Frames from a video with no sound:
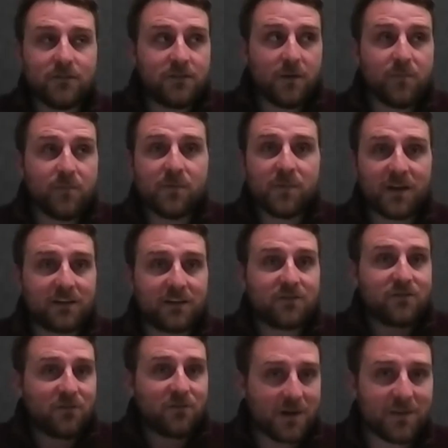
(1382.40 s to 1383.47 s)
simple but
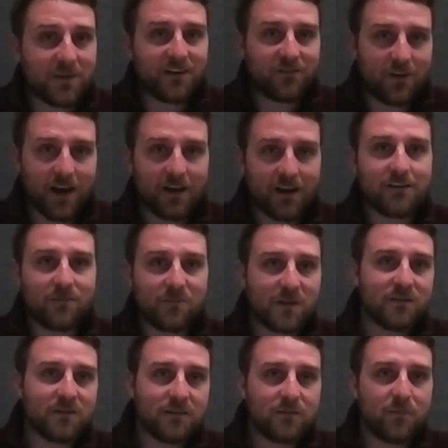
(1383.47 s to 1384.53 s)
extremely attractive
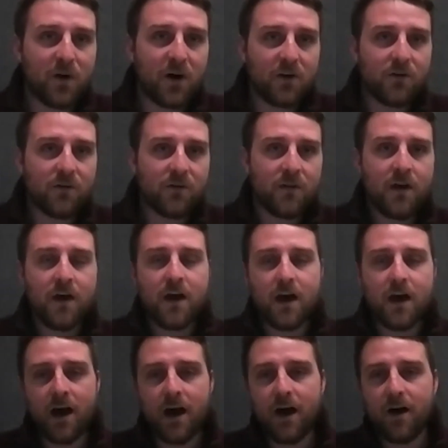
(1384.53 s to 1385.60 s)
business model
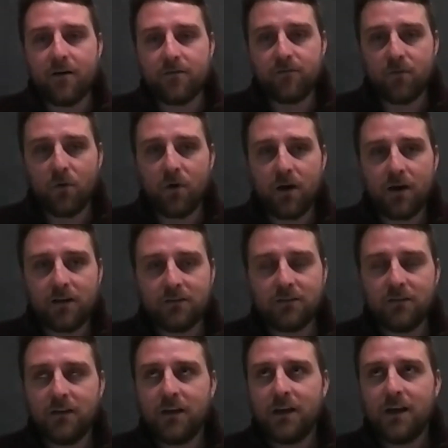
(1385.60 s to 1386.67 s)
for
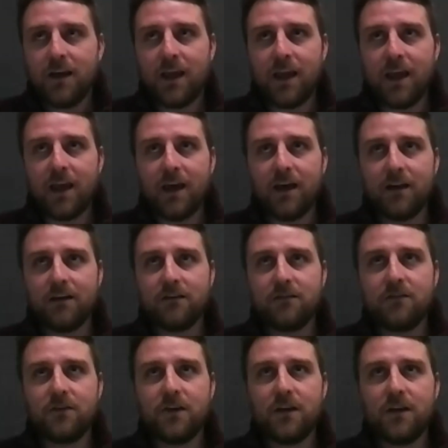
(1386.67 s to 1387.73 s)
us. And
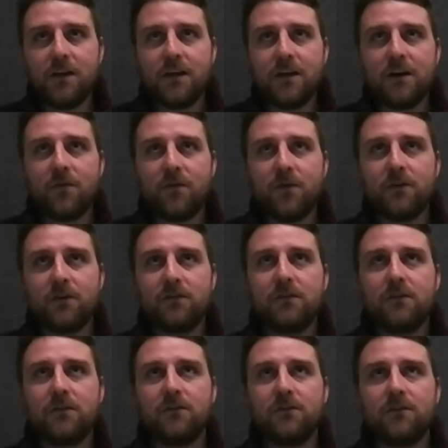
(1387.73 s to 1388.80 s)

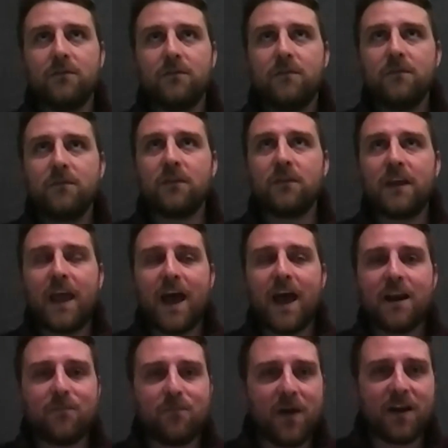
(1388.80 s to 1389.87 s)
there's certainly
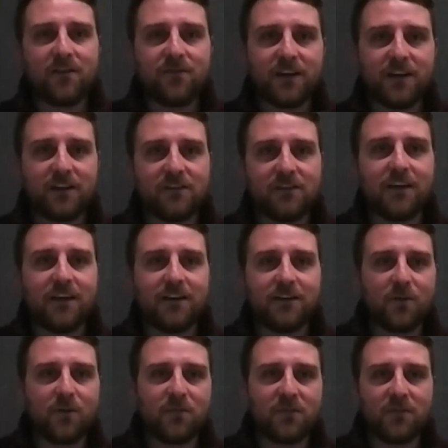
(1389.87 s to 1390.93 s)
added benefits in
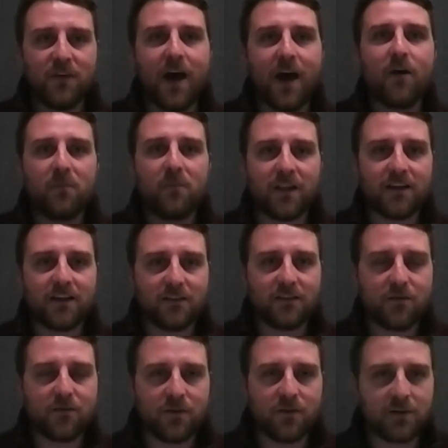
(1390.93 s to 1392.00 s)
terms of how it plays
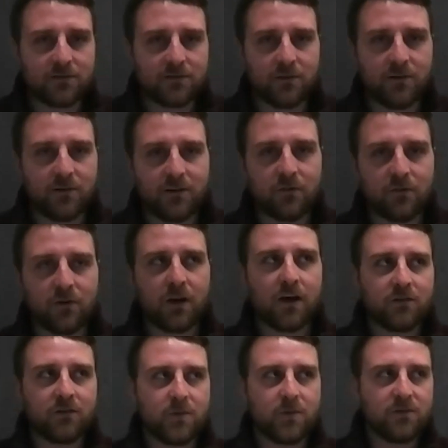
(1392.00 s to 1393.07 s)
out for different
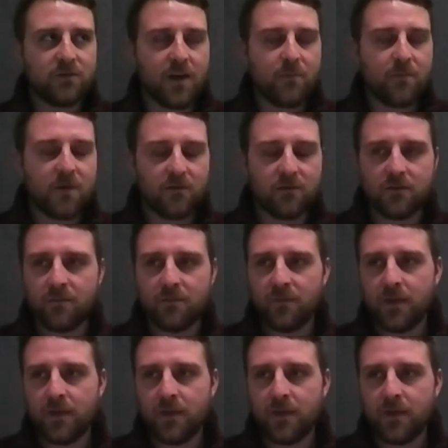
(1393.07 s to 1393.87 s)
customer segments.